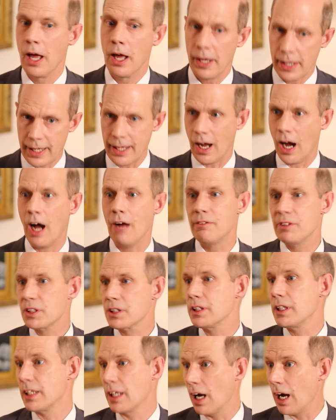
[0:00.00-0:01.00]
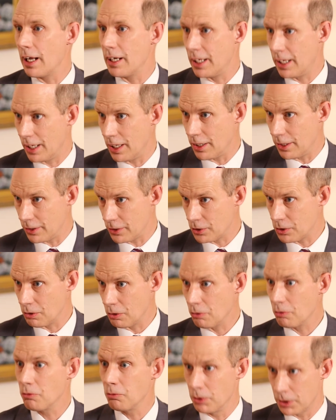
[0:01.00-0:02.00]
he obviously got his
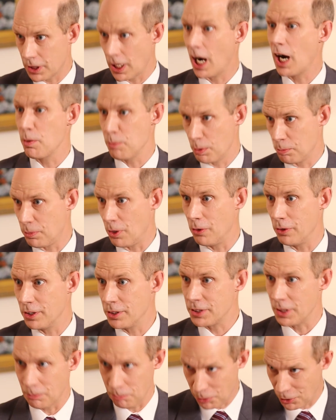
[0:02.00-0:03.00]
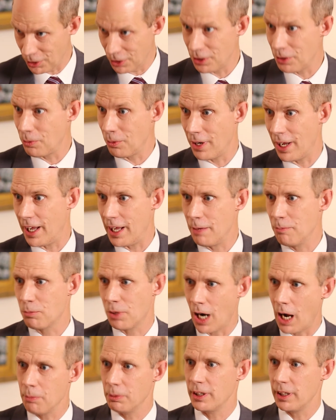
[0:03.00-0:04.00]
retirement bonus and put it away,
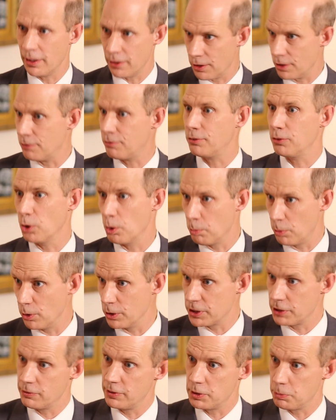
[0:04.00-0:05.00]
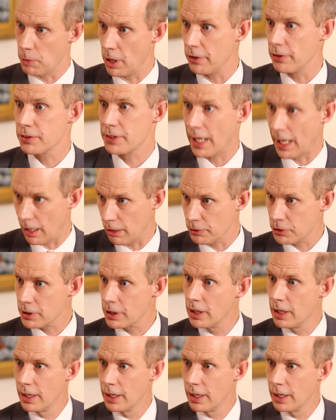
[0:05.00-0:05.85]
probably under the floorboards of his mother's house